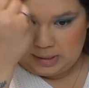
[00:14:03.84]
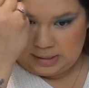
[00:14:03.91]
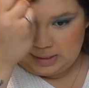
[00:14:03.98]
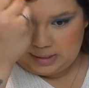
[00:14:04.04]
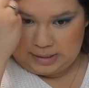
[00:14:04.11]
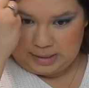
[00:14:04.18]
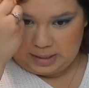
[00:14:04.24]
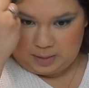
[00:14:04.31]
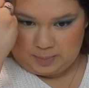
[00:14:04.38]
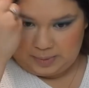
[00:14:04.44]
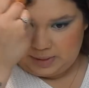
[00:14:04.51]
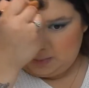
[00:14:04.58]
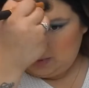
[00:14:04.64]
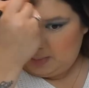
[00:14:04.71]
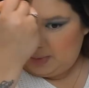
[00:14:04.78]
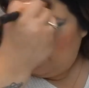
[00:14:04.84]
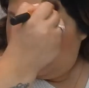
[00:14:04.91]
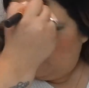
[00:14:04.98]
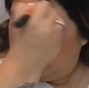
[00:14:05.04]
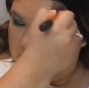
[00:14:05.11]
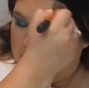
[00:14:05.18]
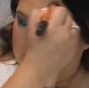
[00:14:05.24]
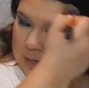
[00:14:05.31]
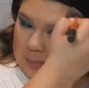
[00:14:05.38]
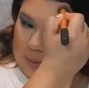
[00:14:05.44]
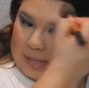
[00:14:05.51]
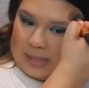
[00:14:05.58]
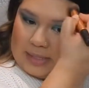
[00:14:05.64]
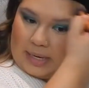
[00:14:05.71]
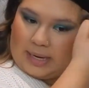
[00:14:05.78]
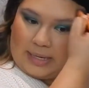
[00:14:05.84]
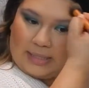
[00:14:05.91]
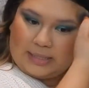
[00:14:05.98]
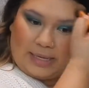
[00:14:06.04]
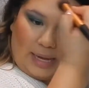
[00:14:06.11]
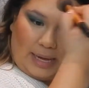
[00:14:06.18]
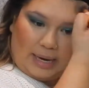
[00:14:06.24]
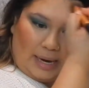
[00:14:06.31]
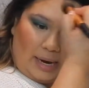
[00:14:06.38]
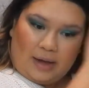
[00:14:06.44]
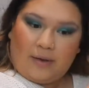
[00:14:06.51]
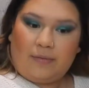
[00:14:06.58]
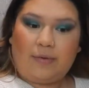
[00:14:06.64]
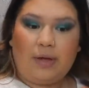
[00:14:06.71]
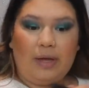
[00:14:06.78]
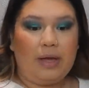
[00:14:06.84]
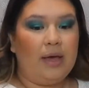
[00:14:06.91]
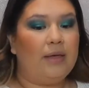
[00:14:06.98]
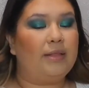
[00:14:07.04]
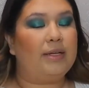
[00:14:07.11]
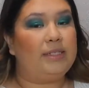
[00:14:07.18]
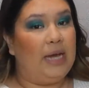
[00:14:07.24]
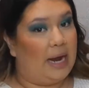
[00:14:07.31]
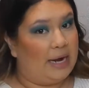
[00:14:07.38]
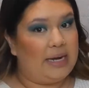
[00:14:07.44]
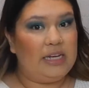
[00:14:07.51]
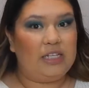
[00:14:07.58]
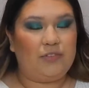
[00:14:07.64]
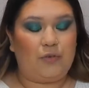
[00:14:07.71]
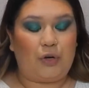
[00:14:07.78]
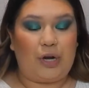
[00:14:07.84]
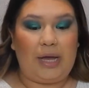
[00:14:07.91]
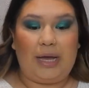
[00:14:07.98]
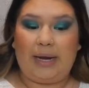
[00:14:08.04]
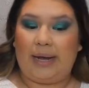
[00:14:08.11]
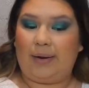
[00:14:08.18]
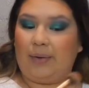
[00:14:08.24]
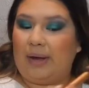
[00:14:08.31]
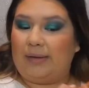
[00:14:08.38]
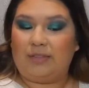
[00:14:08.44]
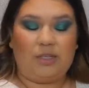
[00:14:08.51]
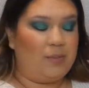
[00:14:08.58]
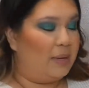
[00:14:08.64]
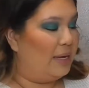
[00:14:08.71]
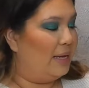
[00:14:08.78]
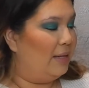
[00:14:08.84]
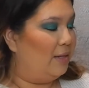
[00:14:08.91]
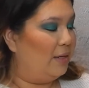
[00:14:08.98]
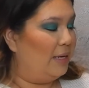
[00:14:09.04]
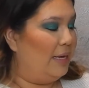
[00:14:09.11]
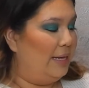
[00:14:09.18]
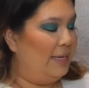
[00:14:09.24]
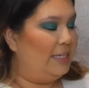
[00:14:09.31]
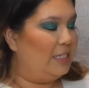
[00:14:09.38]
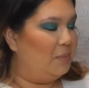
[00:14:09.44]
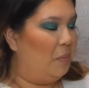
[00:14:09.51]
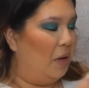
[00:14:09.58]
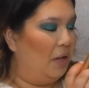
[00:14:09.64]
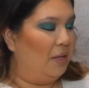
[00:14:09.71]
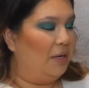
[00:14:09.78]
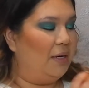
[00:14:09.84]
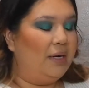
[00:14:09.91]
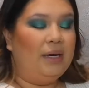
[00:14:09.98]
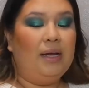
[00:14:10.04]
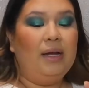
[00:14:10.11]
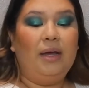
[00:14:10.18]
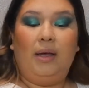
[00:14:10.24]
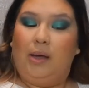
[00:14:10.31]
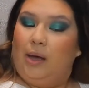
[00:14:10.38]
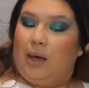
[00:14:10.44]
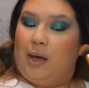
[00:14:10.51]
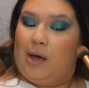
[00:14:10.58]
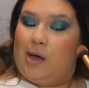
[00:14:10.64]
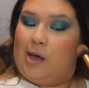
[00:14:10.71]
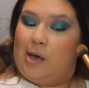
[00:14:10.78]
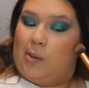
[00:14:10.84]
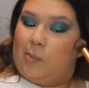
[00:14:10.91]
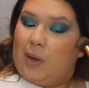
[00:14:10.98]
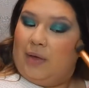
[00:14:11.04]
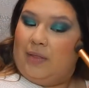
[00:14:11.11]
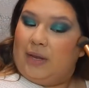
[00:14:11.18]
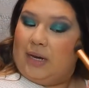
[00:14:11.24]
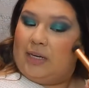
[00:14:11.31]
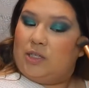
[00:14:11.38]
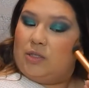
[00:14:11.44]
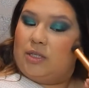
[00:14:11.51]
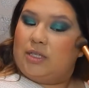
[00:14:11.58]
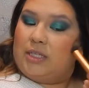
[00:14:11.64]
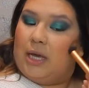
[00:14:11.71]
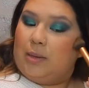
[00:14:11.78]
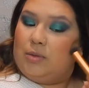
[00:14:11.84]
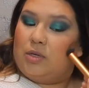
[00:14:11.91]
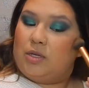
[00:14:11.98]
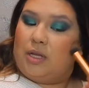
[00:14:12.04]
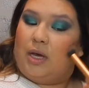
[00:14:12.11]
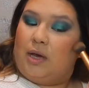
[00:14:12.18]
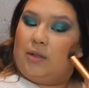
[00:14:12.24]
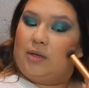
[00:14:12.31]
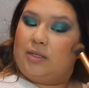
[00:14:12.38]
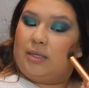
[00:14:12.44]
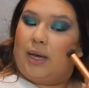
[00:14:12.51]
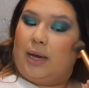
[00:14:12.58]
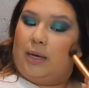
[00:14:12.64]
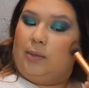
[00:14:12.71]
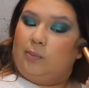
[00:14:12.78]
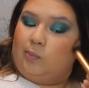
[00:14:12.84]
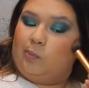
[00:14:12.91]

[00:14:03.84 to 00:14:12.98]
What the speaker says: a little bit around my forehead because, like I said, I have the tiniest forehead. I don't have to make it look any smaller. And then I do the same to the other side.